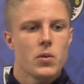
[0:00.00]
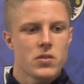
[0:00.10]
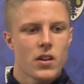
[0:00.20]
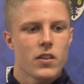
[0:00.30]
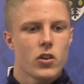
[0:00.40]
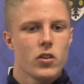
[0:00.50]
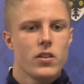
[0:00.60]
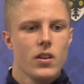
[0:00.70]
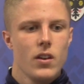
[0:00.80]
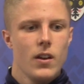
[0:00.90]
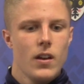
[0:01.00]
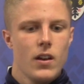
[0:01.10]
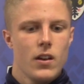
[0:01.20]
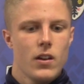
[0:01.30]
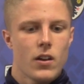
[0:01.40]
it was another
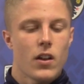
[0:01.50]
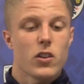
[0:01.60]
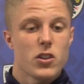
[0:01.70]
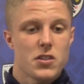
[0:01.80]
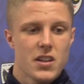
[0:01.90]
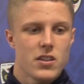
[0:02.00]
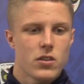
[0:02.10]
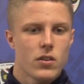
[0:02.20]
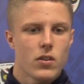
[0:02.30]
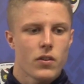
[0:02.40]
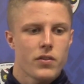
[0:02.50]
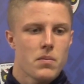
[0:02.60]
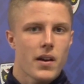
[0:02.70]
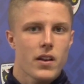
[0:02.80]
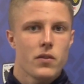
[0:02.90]
good season off
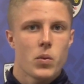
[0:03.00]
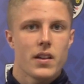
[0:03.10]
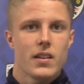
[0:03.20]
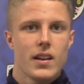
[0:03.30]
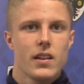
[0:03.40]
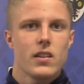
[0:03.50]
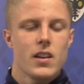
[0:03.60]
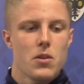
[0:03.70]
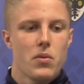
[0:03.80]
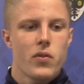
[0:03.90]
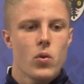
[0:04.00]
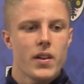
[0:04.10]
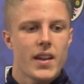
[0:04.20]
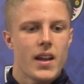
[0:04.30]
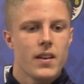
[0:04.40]
the back of winning the league the year
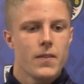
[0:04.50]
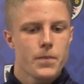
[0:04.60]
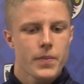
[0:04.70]
before. And then